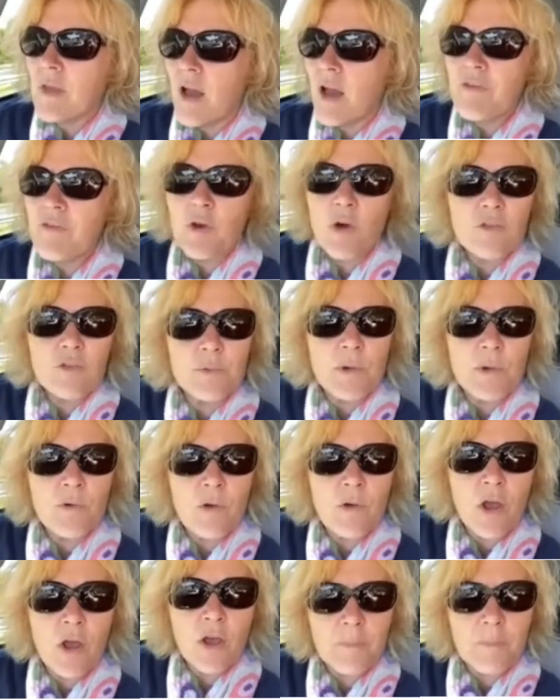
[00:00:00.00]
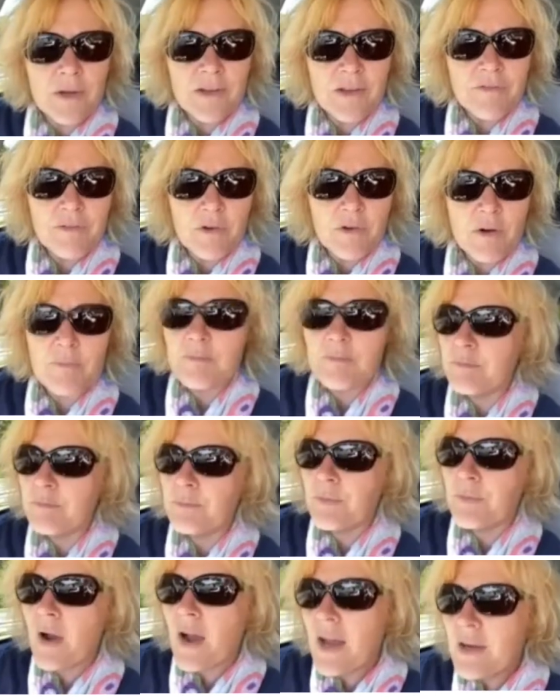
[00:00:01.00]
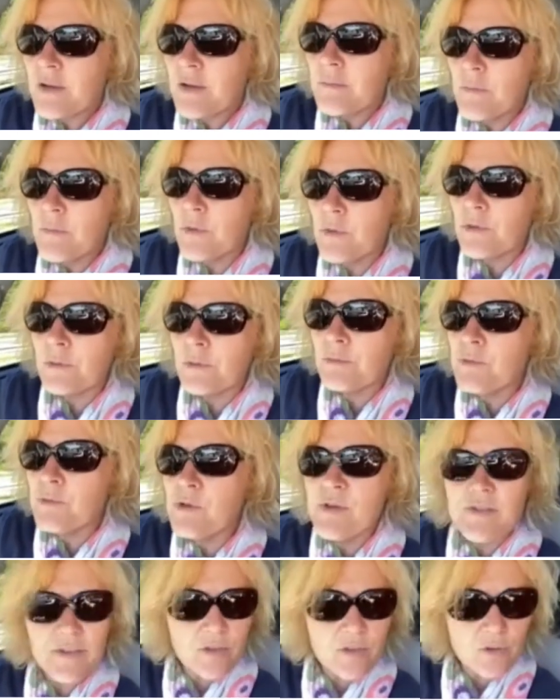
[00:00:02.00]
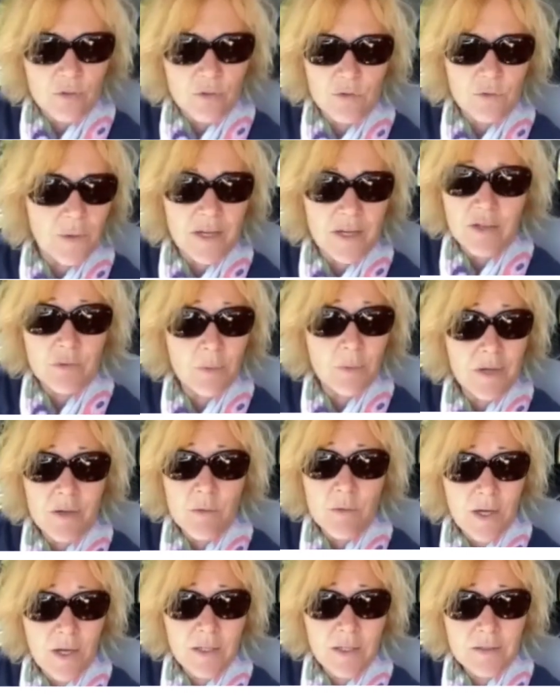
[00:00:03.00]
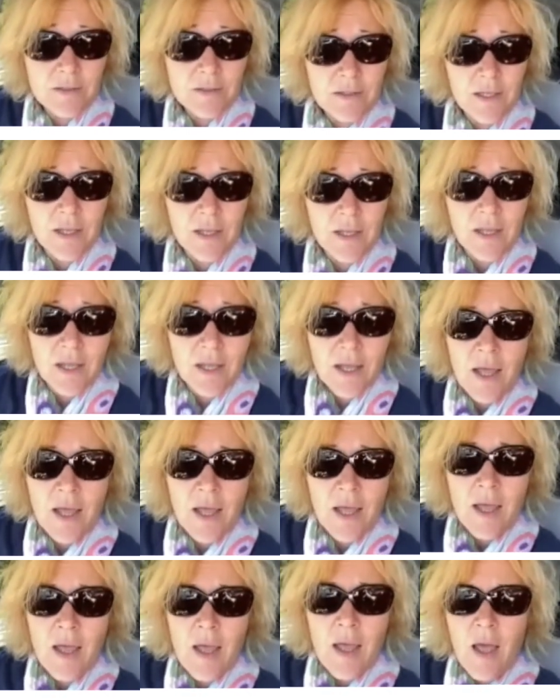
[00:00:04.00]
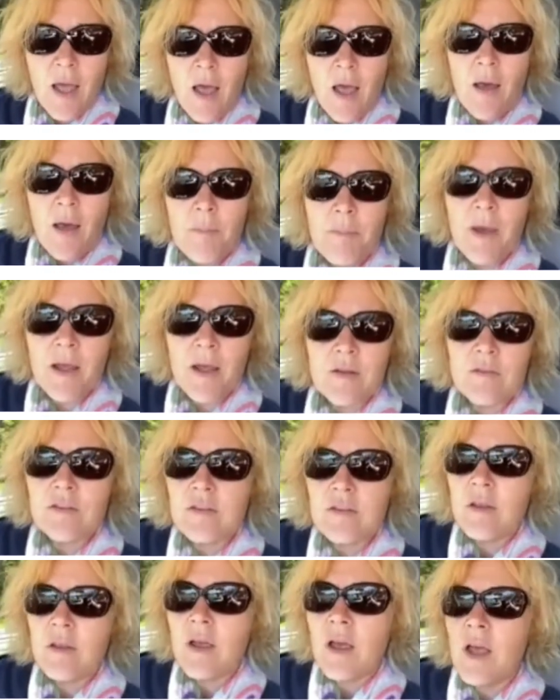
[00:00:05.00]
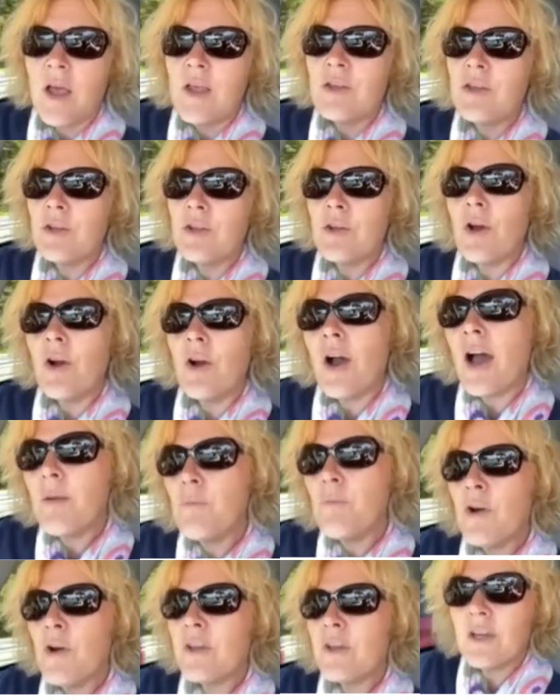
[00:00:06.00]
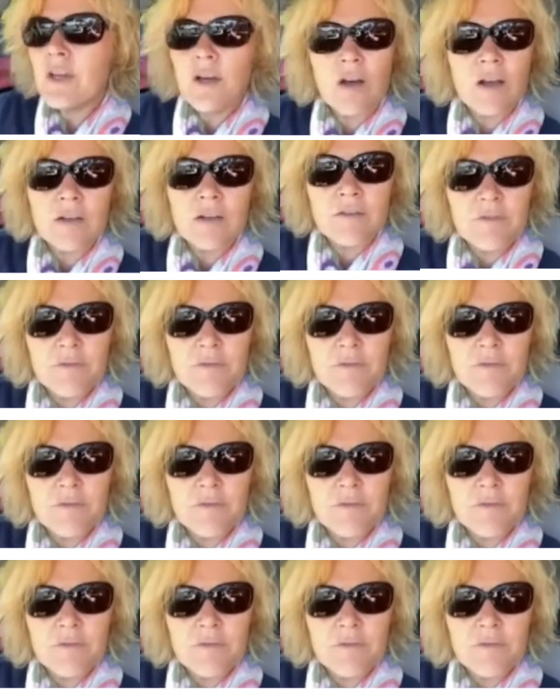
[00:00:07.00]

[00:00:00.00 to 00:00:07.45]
Of course, we're all hoping for a brighter, more musical 2021. but, you know, I'm working on